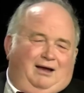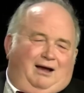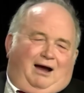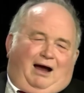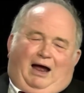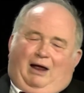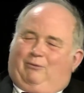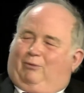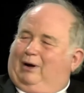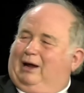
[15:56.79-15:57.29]

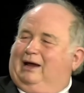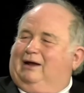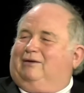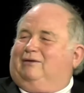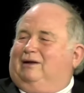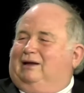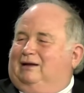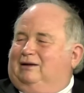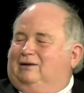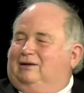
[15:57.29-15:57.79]
I ran
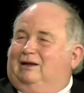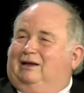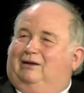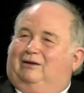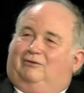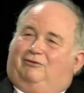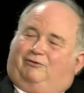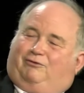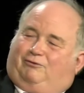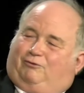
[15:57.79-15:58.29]

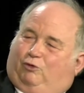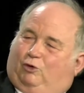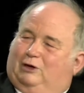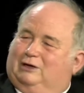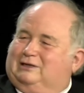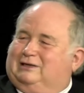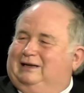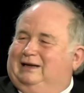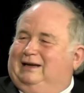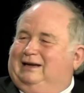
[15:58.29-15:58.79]
in
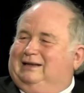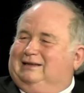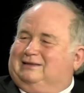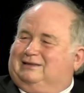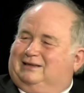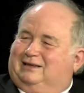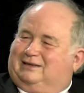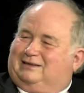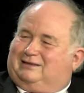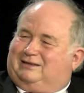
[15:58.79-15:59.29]
14 and
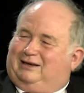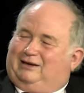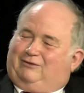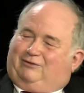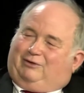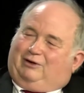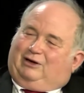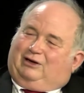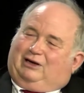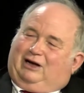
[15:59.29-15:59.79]
16
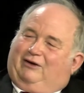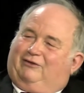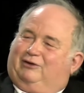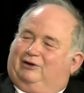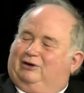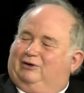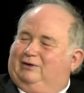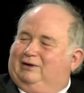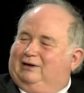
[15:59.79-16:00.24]
for governor and